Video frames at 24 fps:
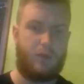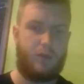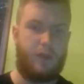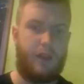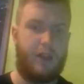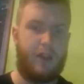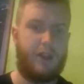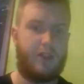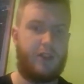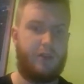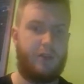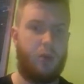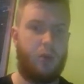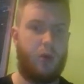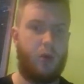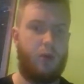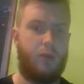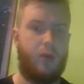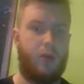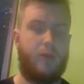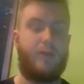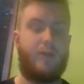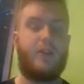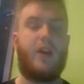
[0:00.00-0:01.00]
support
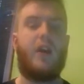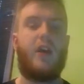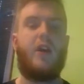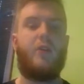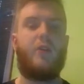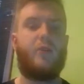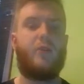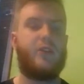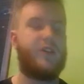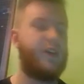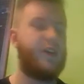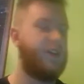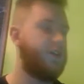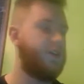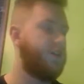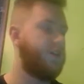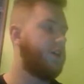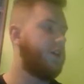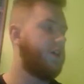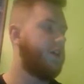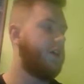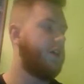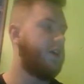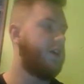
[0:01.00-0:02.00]
moves, which then
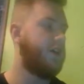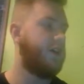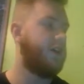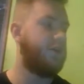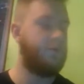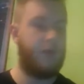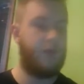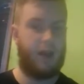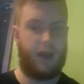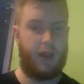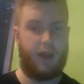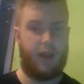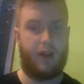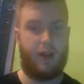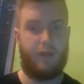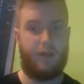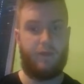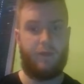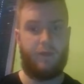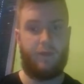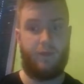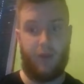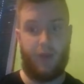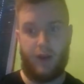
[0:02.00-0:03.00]
make it
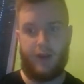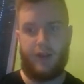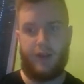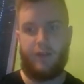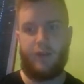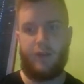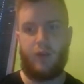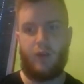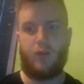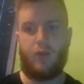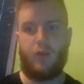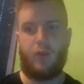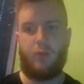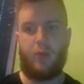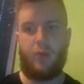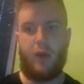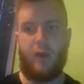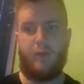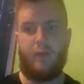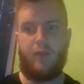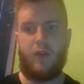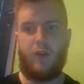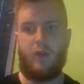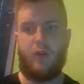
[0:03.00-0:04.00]
very difficult to
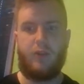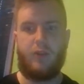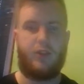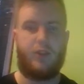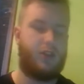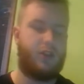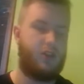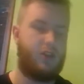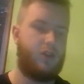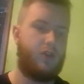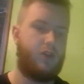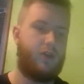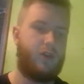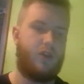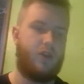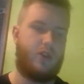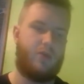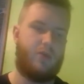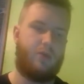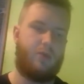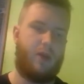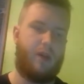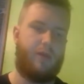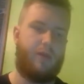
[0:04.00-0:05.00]
prep for, because you know, if you
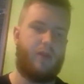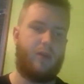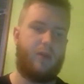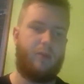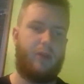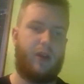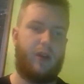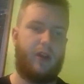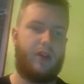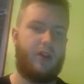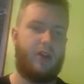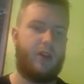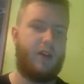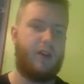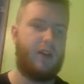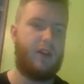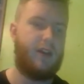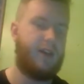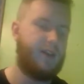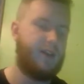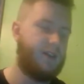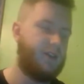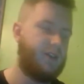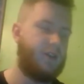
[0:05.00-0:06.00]
just prep for a Breaker
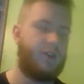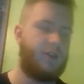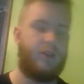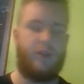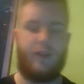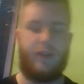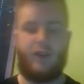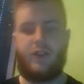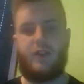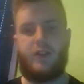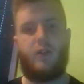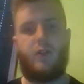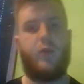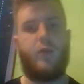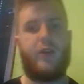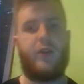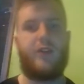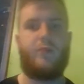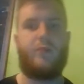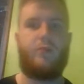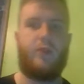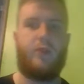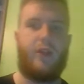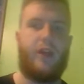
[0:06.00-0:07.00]
Glade, and it's got things like
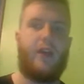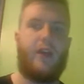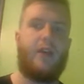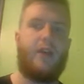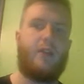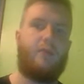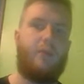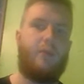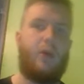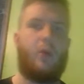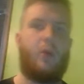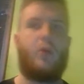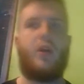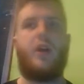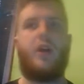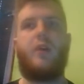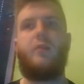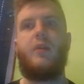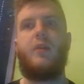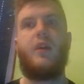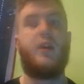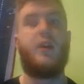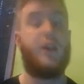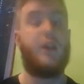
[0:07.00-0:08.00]
Wish, Protect, Bulk
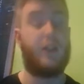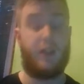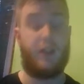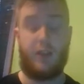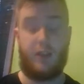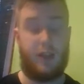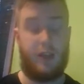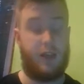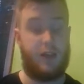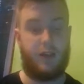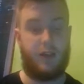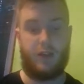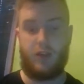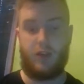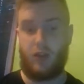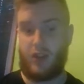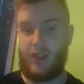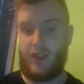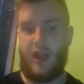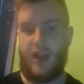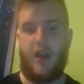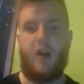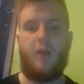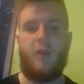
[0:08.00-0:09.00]
Up. As I say, it's got
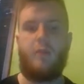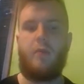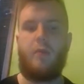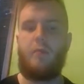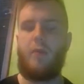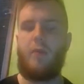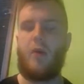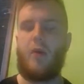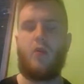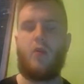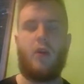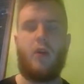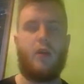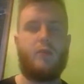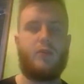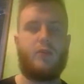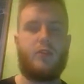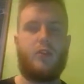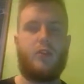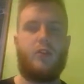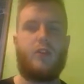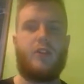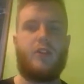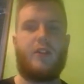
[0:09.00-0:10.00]
Setup, Bulk Up,
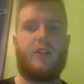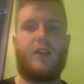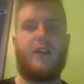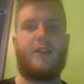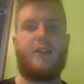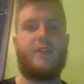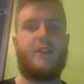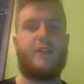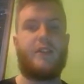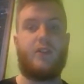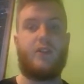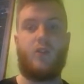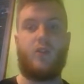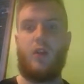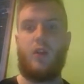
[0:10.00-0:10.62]
Sword Stance. It's got